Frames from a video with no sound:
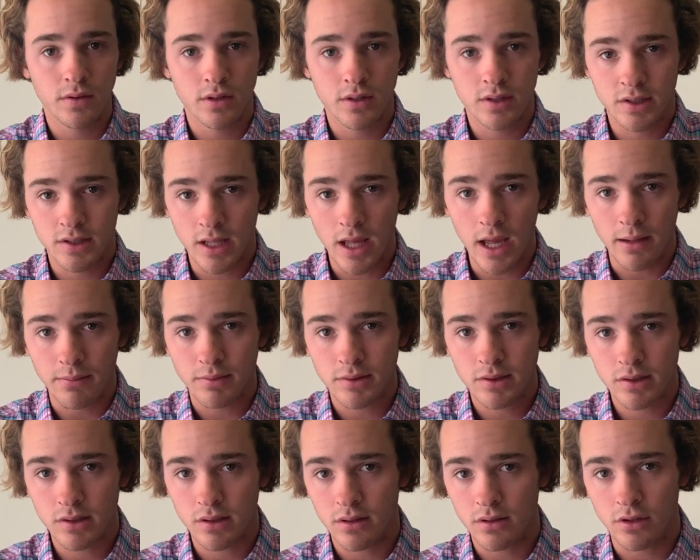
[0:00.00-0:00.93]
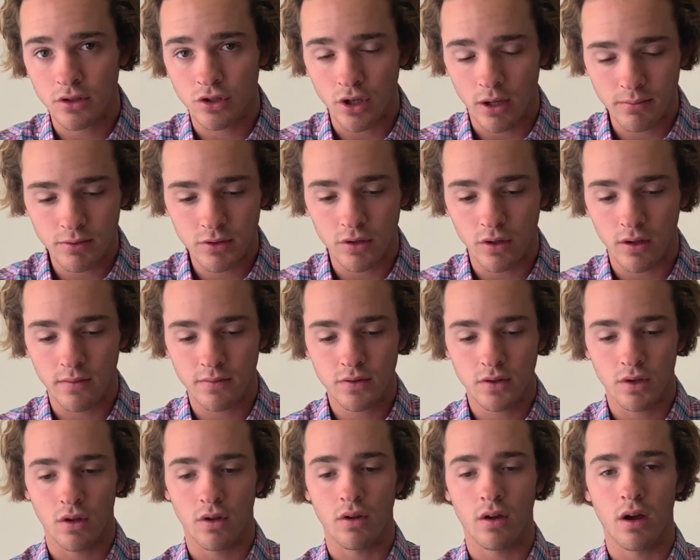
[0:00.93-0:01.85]
steps, the jump serve,
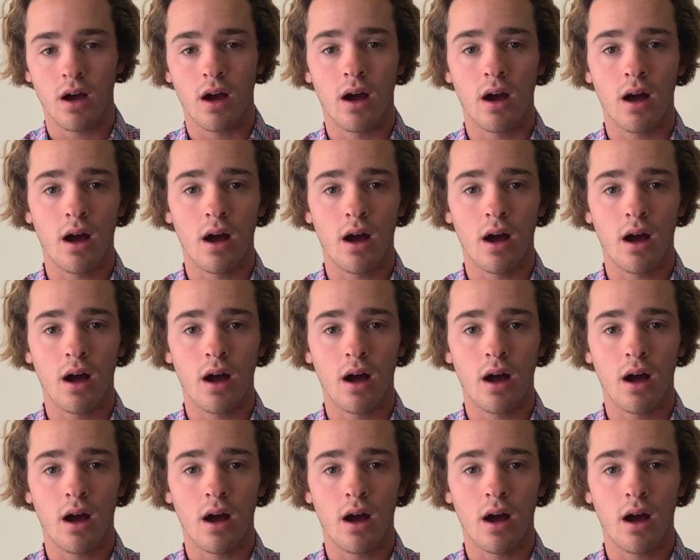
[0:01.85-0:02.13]
so